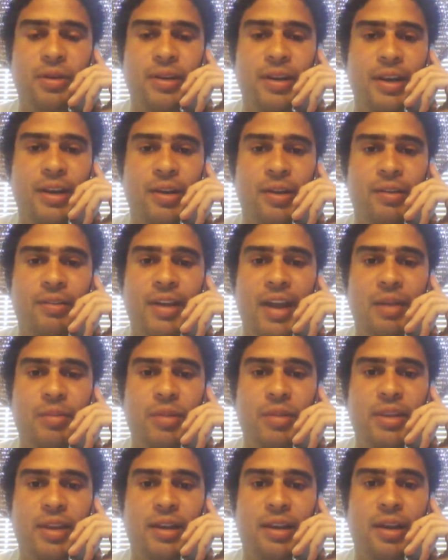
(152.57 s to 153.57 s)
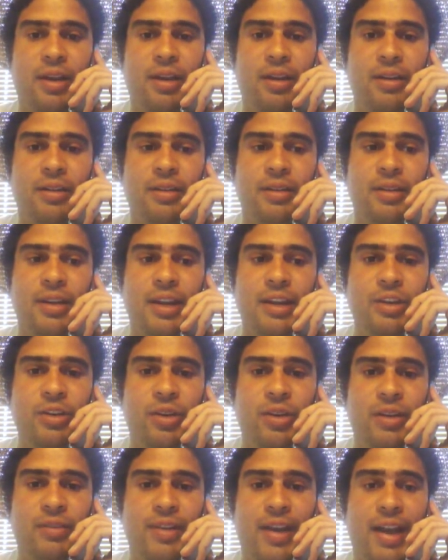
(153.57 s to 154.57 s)
It don't even gotta be that long, and you
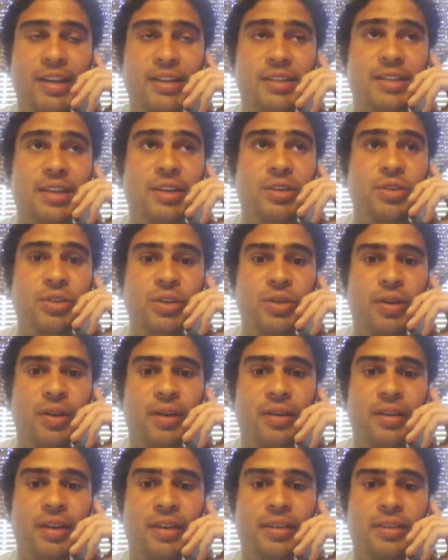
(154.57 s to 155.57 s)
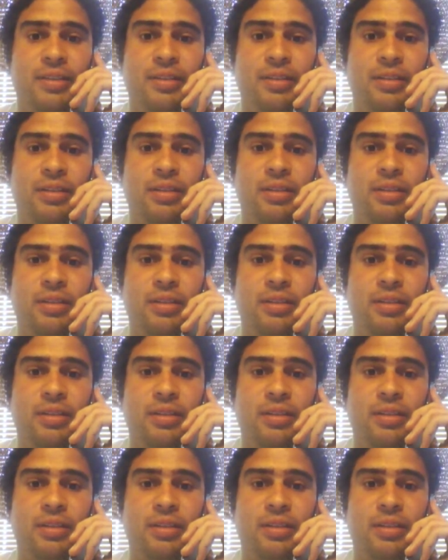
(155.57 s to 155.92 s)
don't even gotta say who you are or nothing.